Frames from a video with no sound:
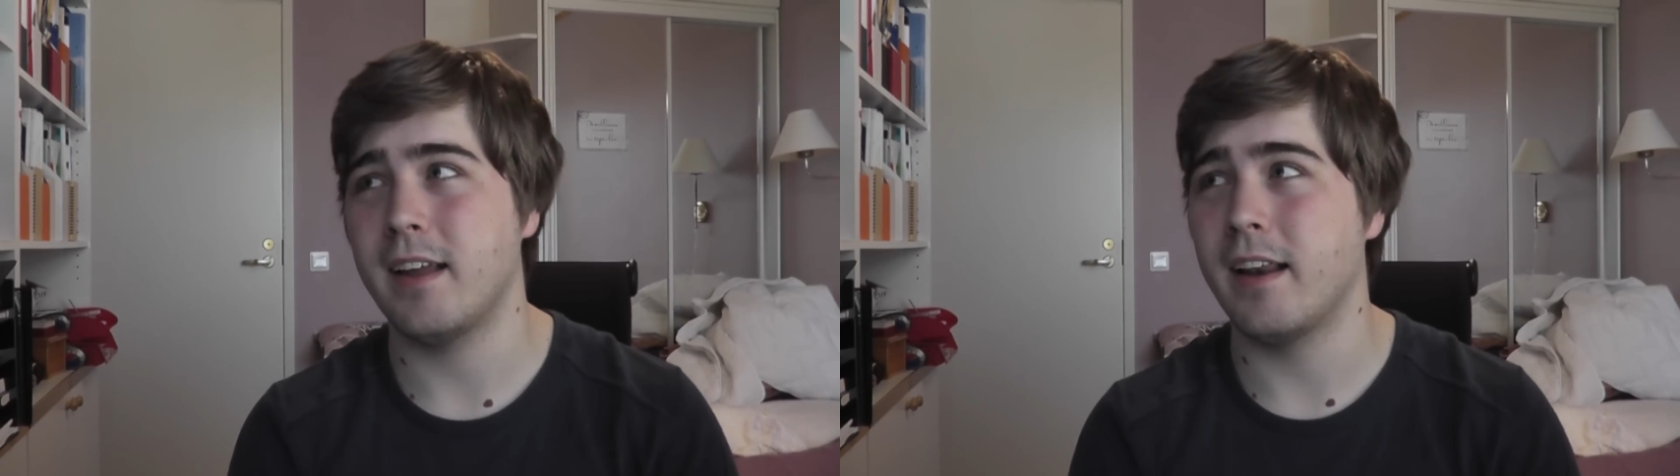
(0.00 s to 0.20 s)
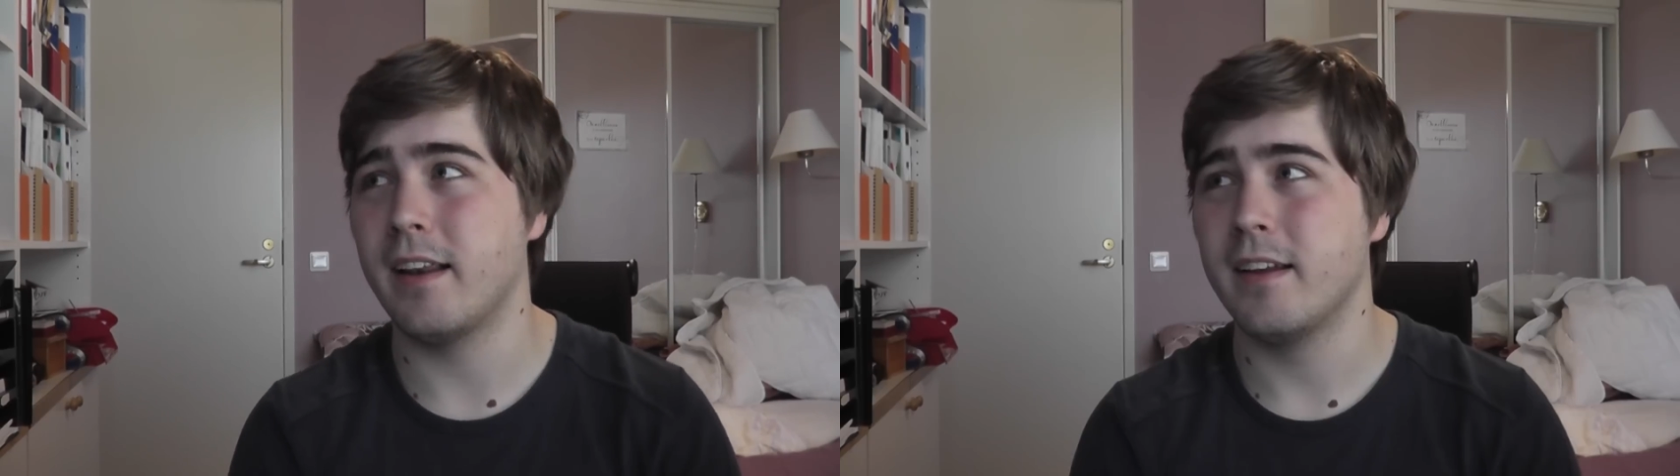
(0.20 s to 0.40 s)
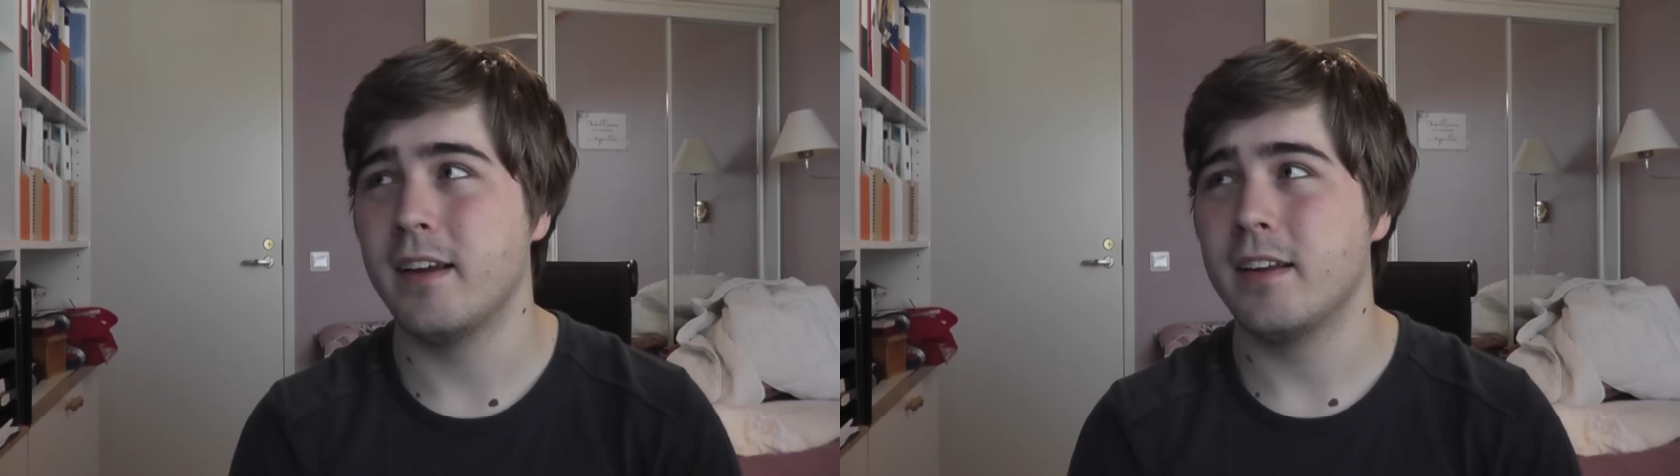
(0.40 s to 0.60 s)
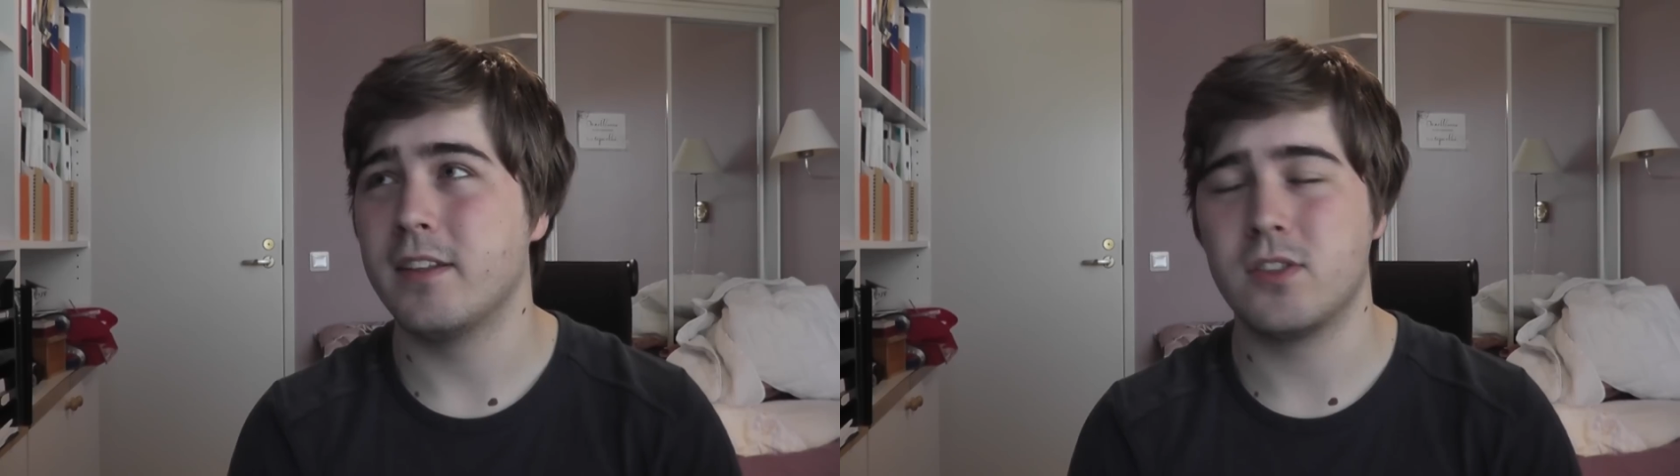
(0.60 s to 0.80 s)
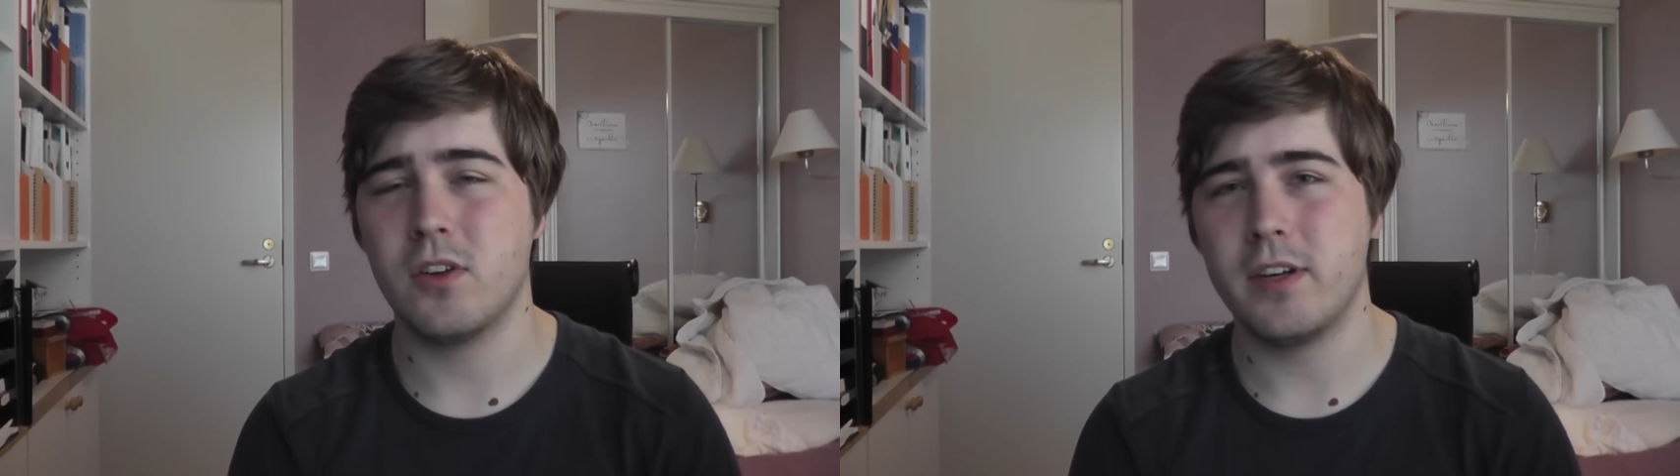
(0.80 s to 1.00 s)
and
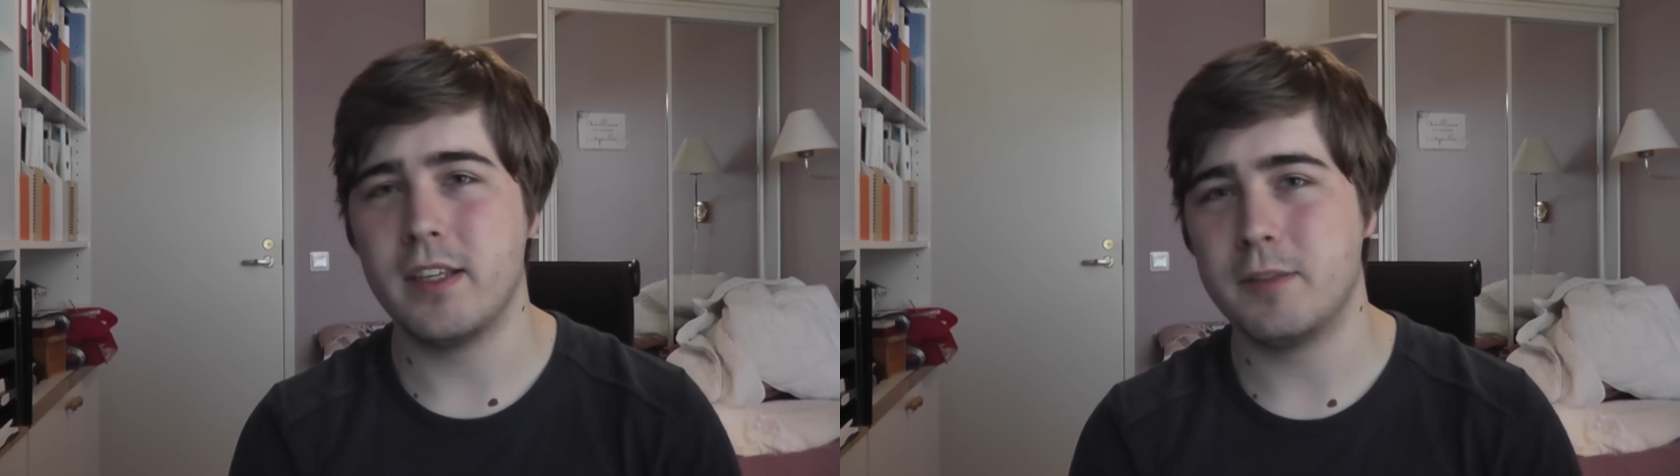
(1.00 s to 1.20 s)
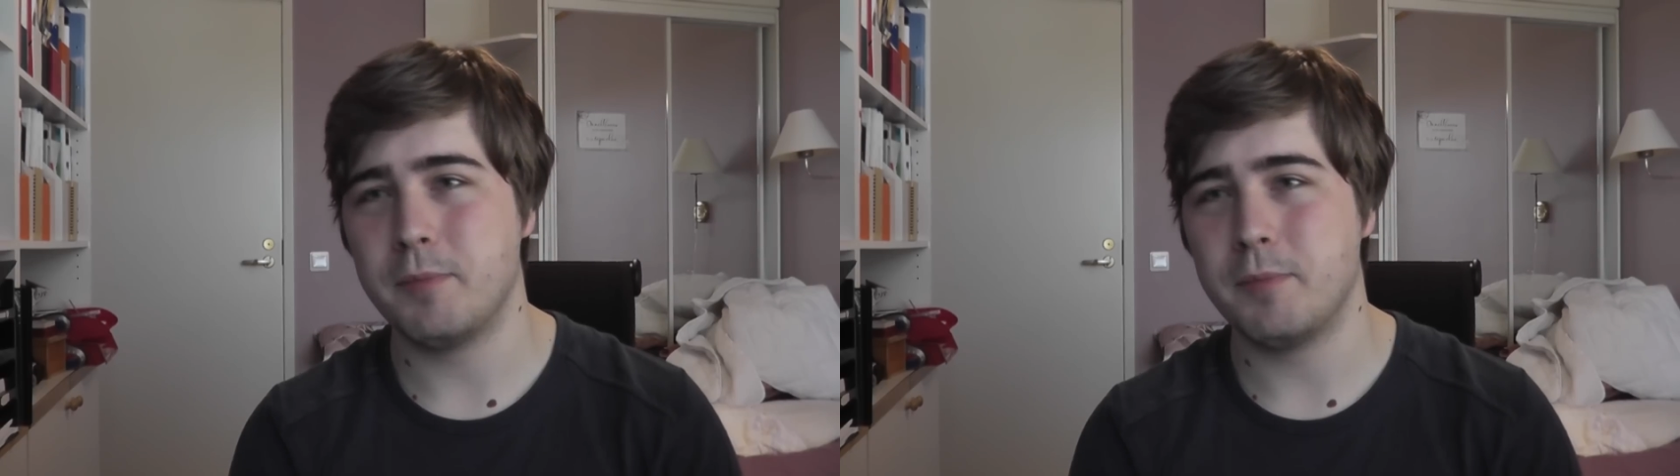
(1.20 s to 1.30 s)
the story is